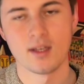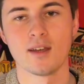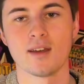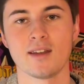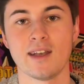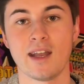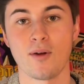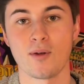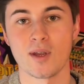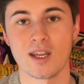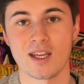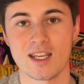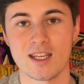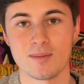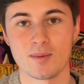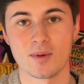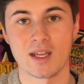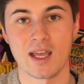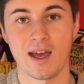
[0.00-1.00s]
Now we can
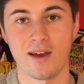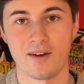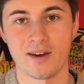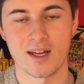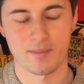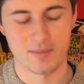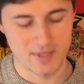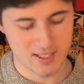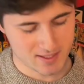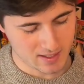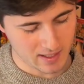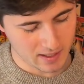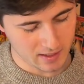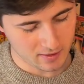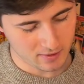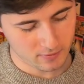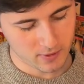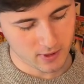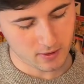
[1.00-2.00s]
keep counting up the
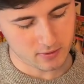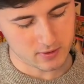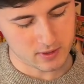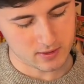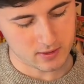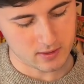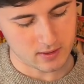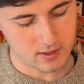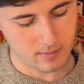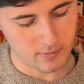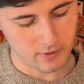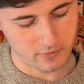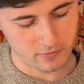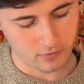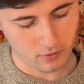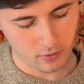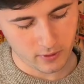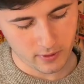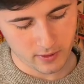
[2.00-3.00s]
scale. We go to number
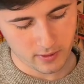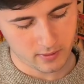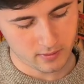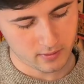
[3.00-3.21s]
4,